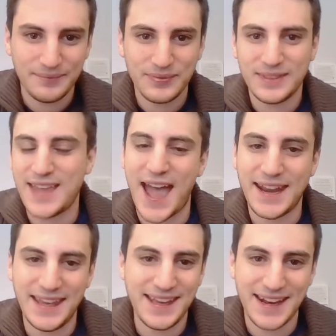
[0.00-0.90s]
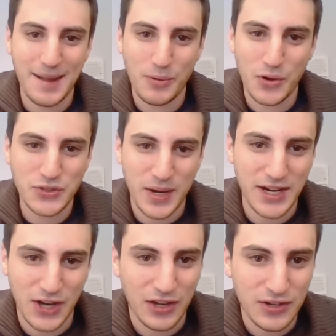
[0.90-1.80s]
Daddy, can I borrow
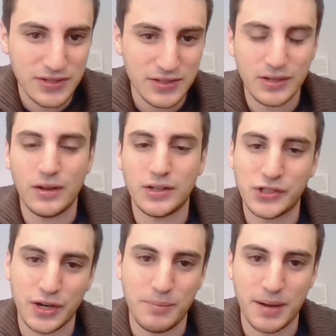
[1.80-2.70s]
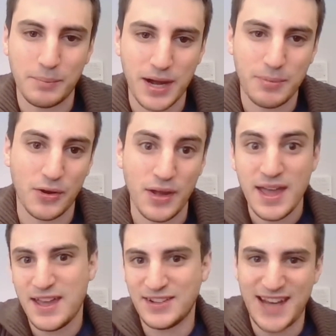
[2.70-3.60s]
$20? Oh, sure, but I'm kind of broke.
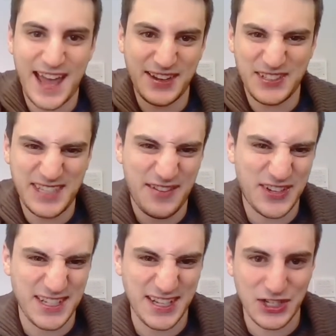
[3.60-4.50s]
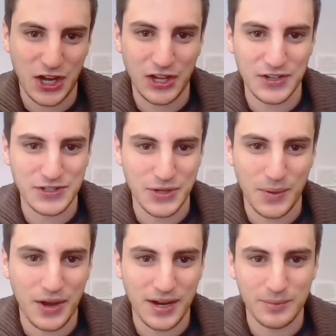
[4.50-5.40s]
Here, Dad, here's $17. You're
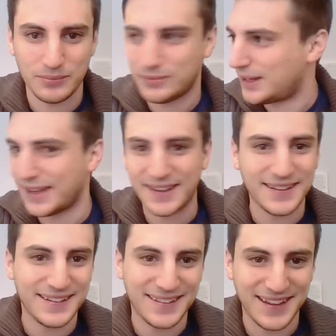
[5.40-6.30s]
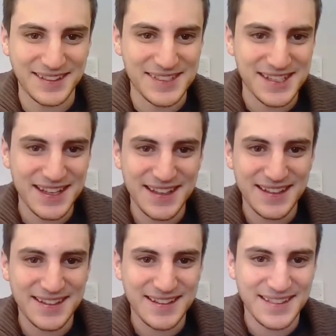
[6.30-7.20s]
welcome. Like, that's
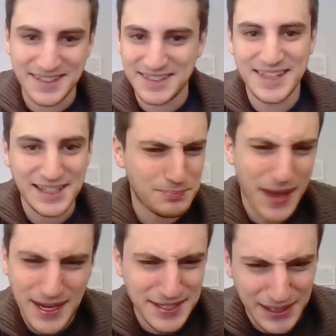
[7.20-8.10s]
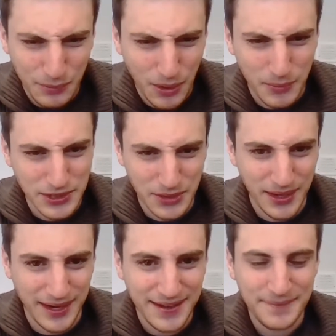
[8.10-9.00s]
basically what we're
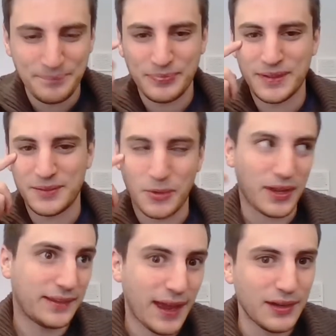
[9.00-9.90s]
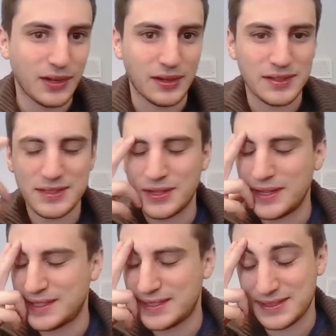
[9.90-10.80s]
doing. More like $10. So
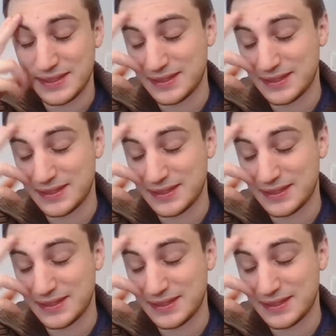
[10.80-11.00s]
it's,